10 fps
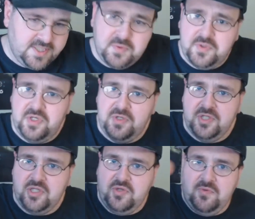is a
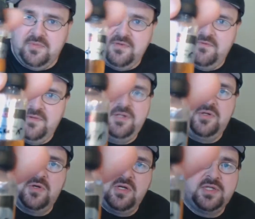little bit of an
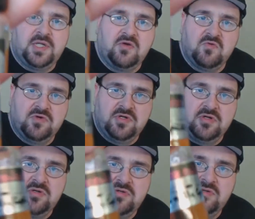interesting
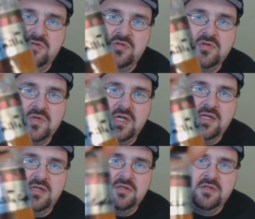one.
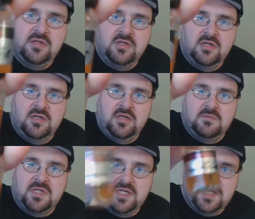Okay?
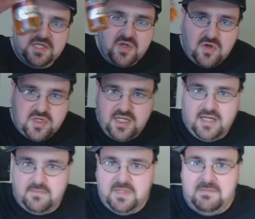Because I started
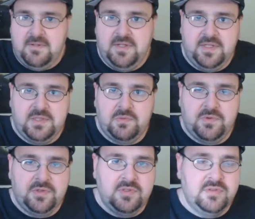out vaping this
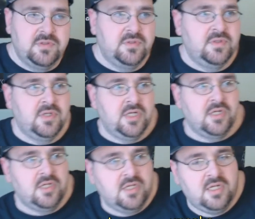one
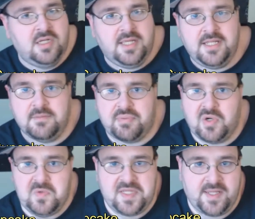in a
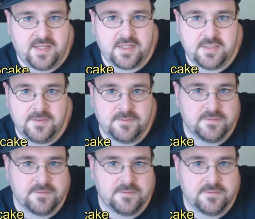pro tank.